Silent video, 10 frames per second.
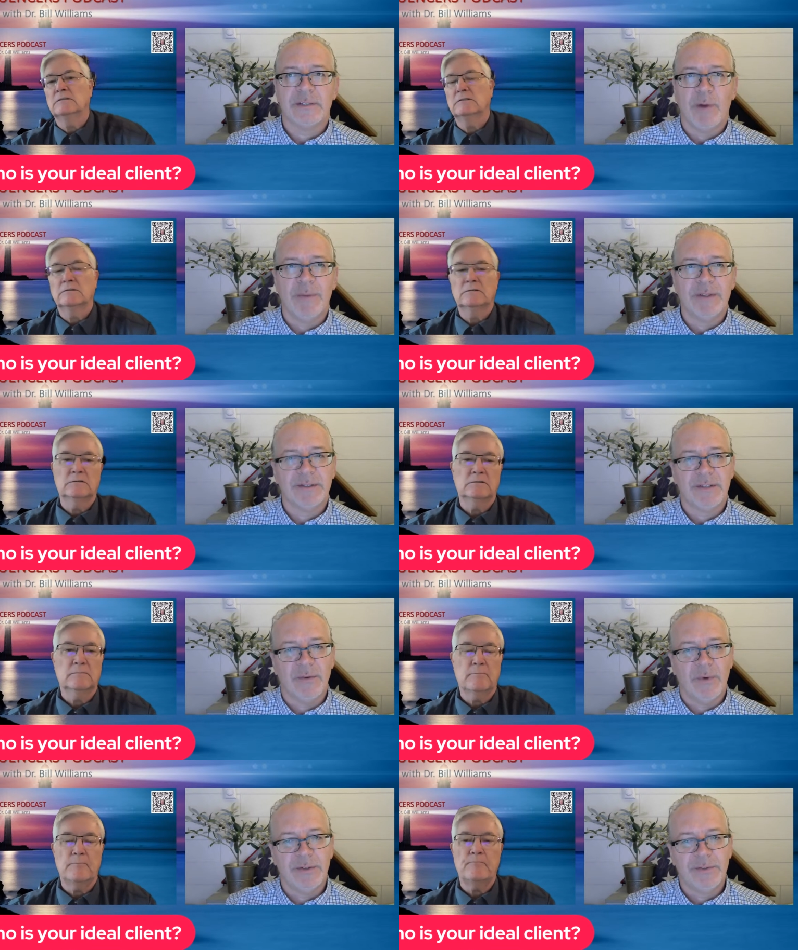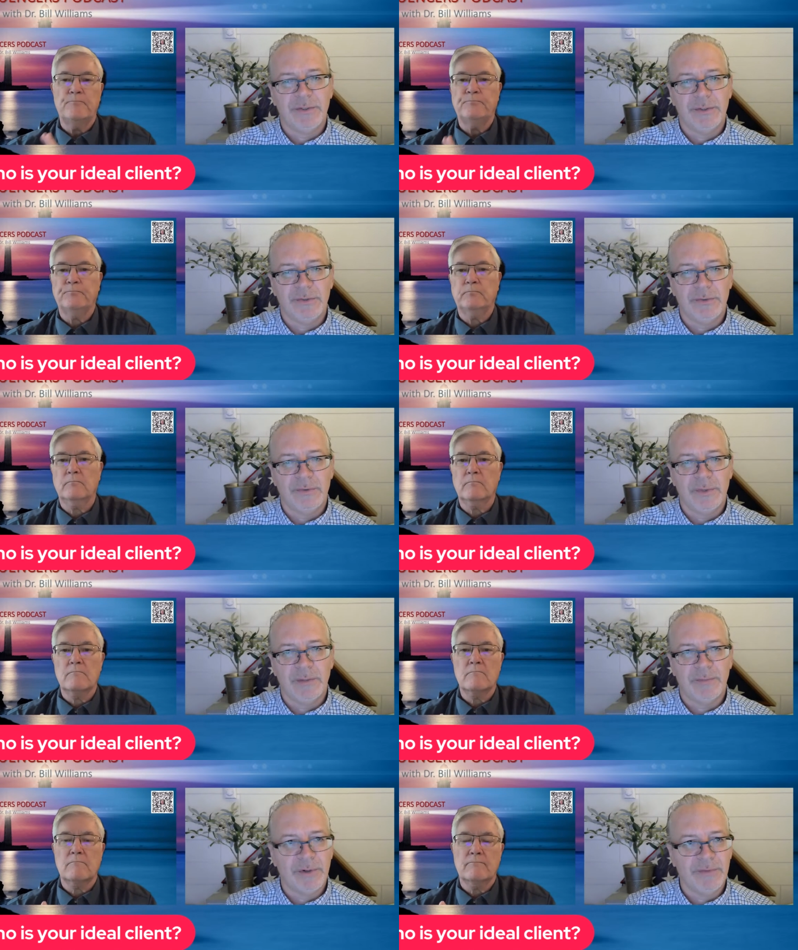Speaker 1: a small business that wants to
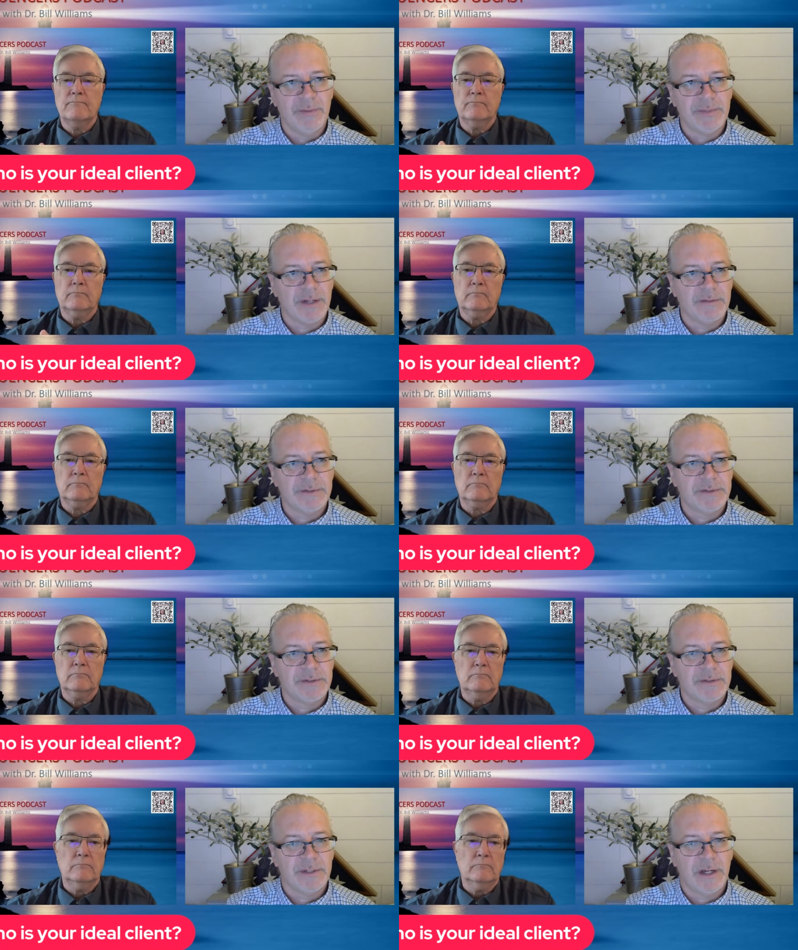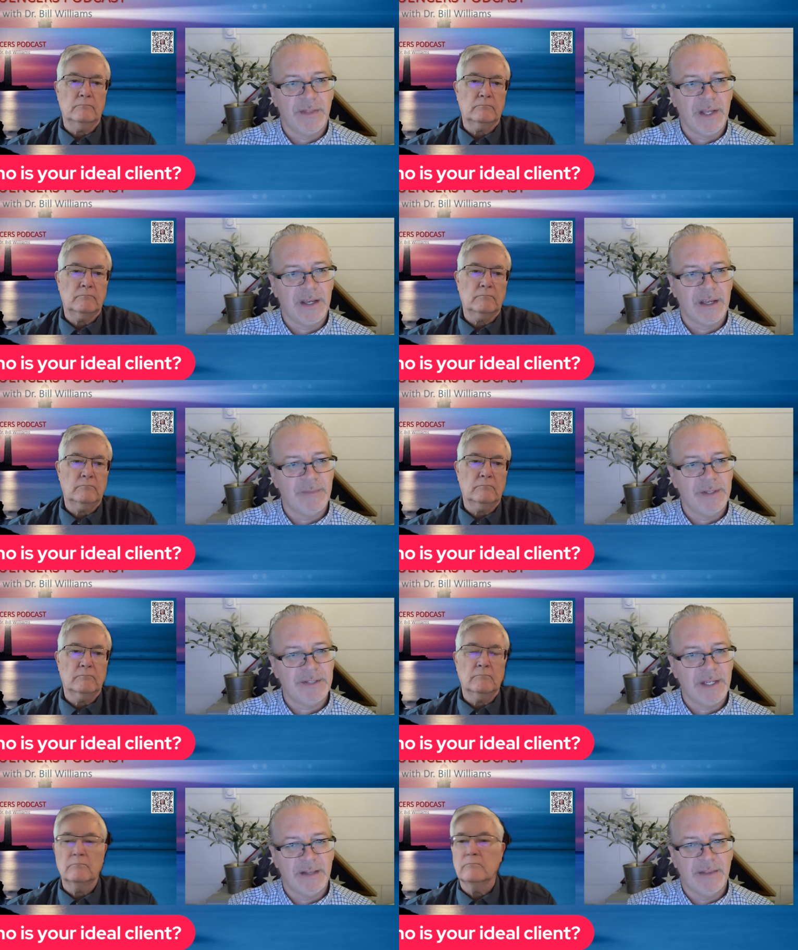improve themselves. I think it can be
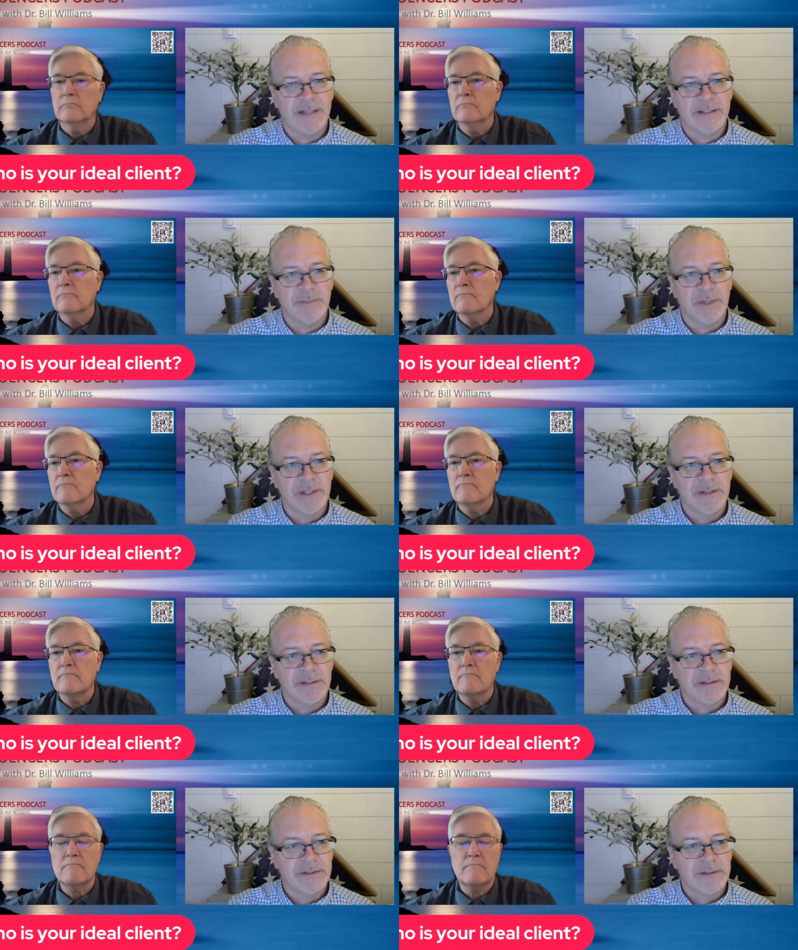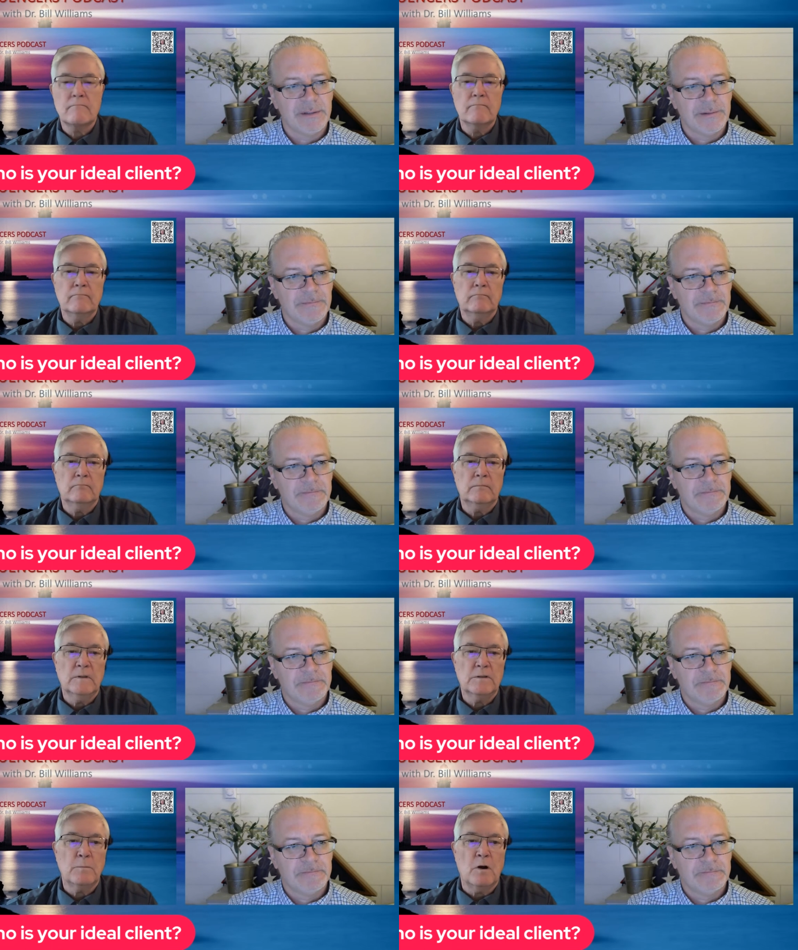stated that simply.
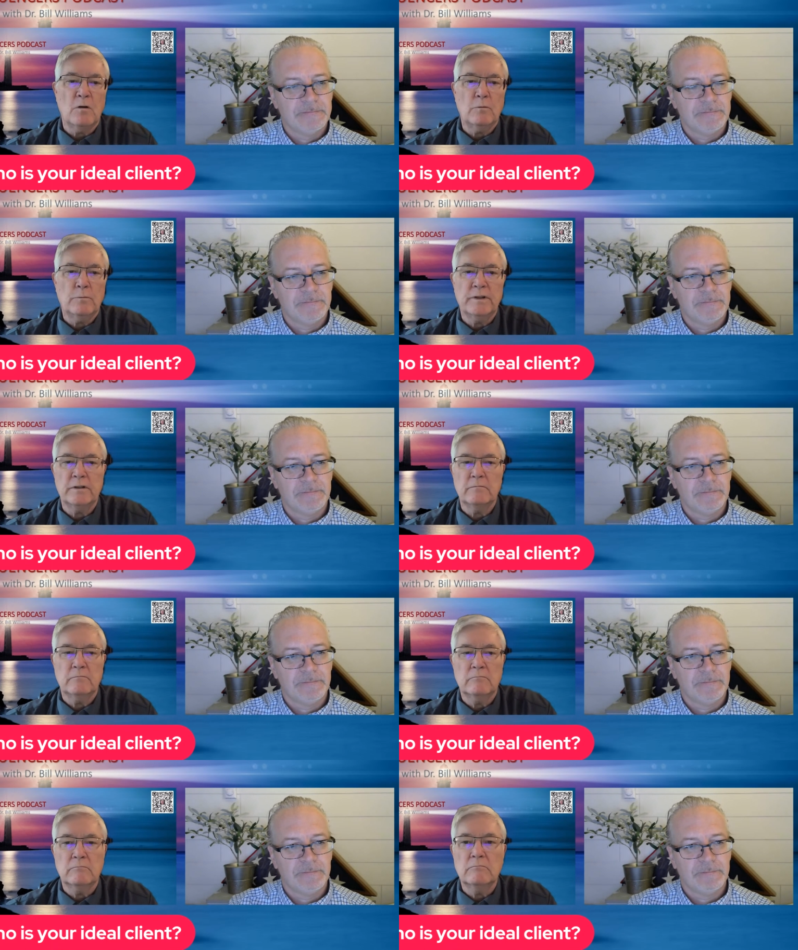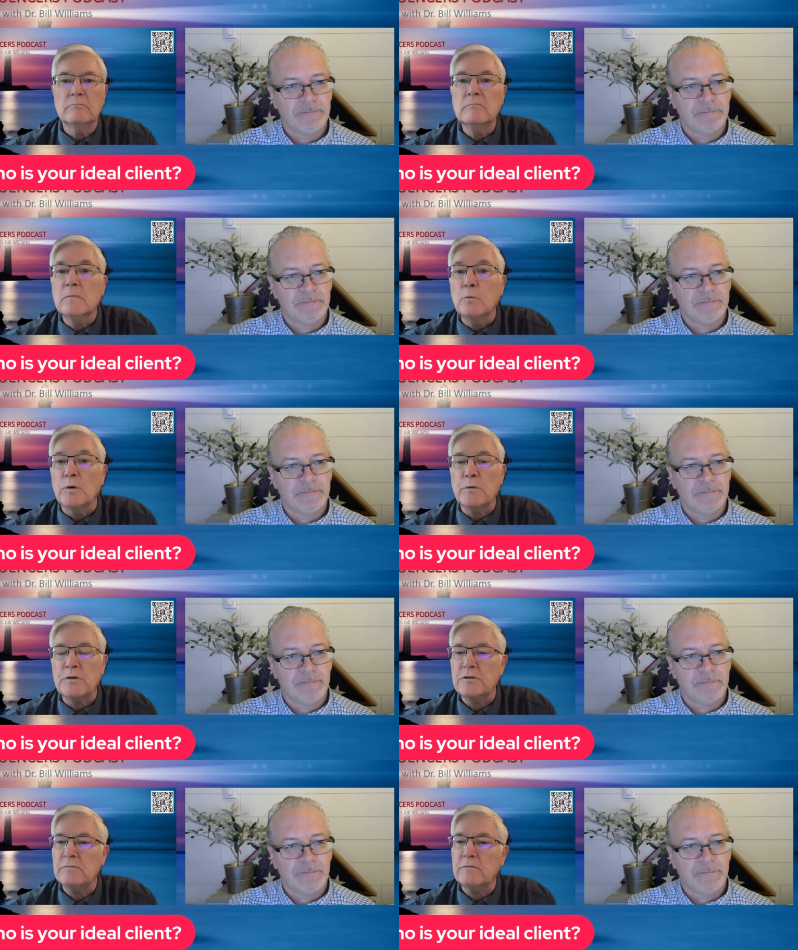
Speaker 2: Small being one
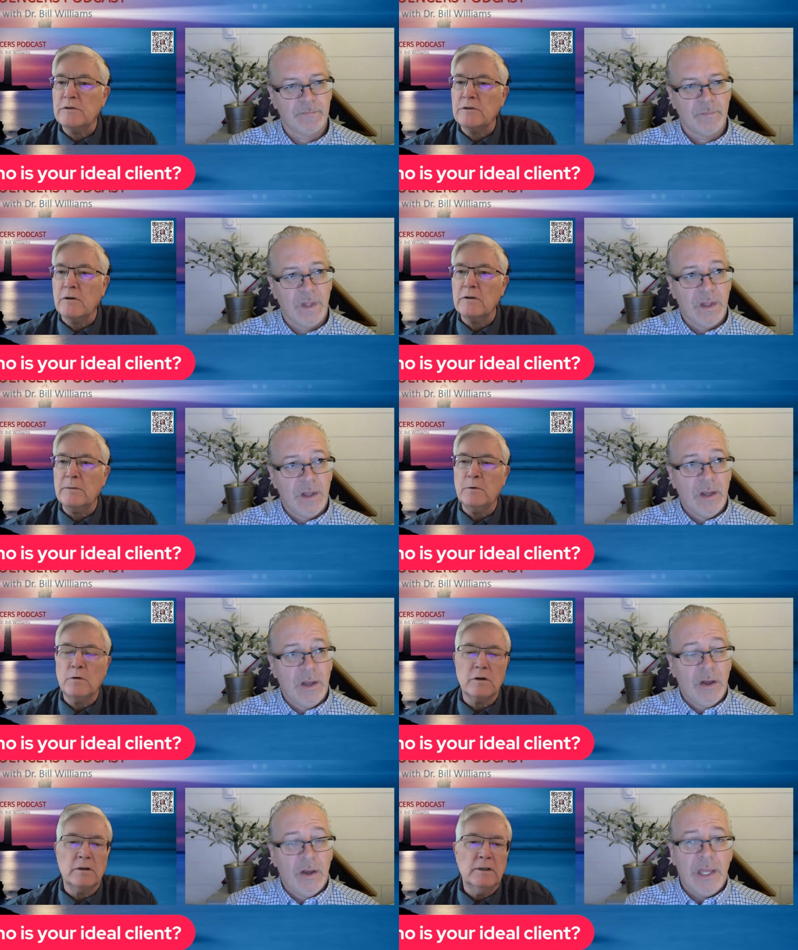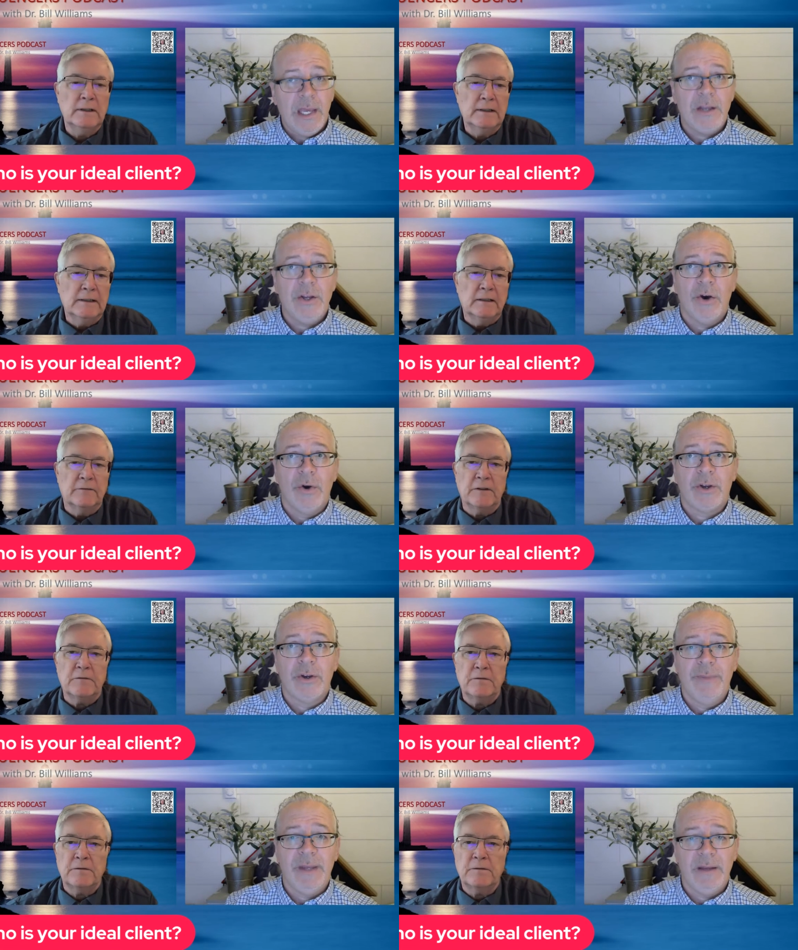person startup or yeah,
Speaker 1: you know, it
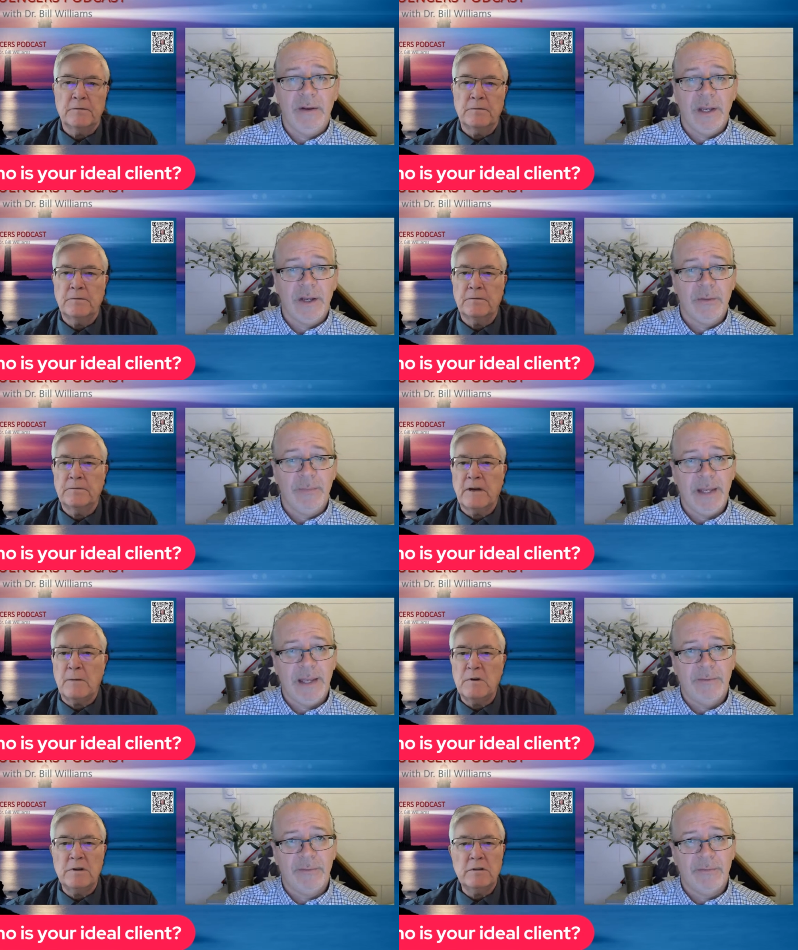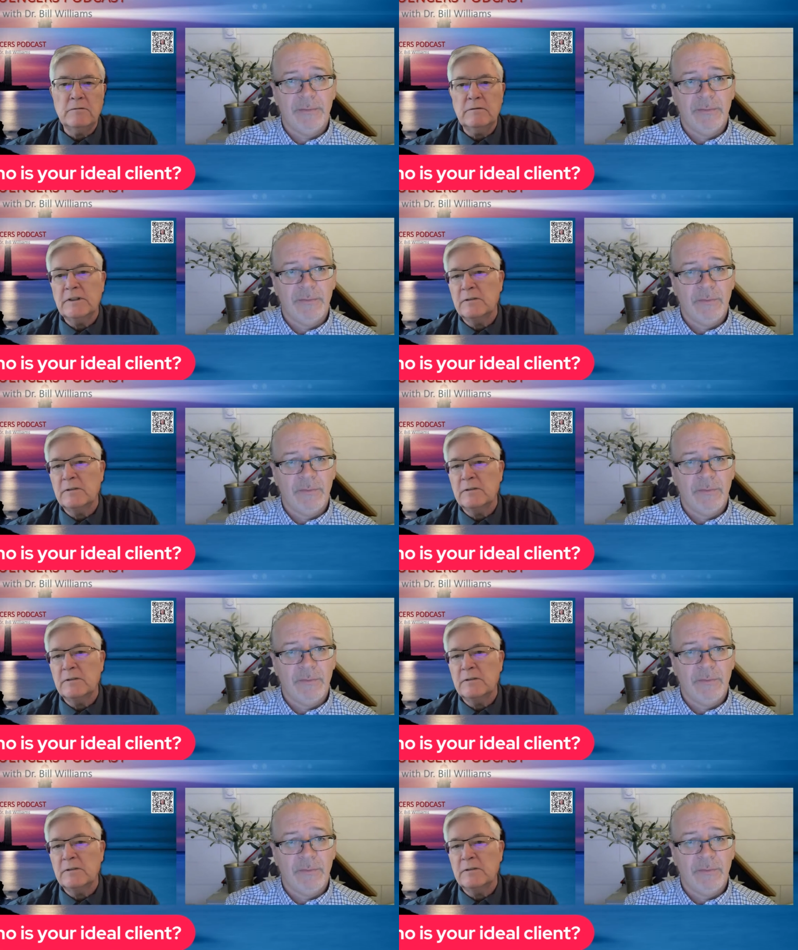could be it could be million, 10